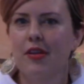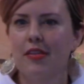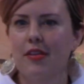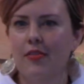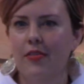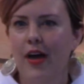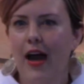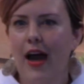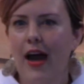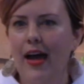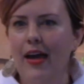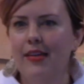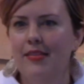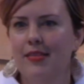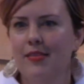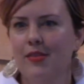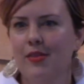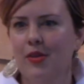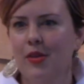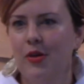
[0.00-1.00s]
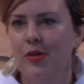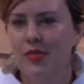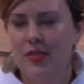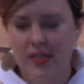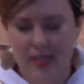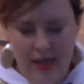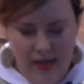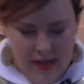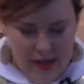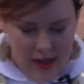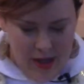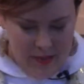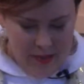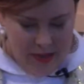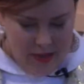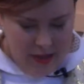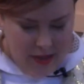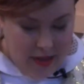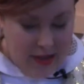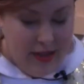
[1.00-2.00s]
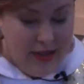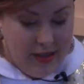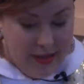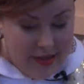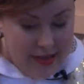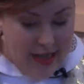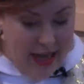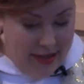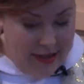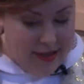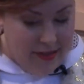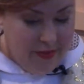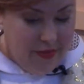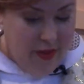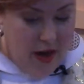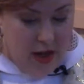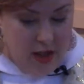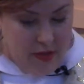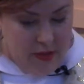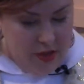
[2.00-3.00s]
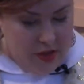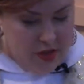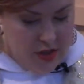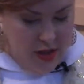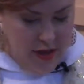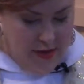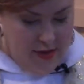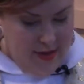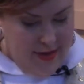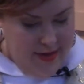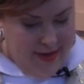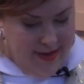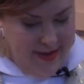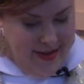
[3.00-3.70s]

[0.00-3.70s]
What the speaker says: that the highs and the lows tend to follow each other.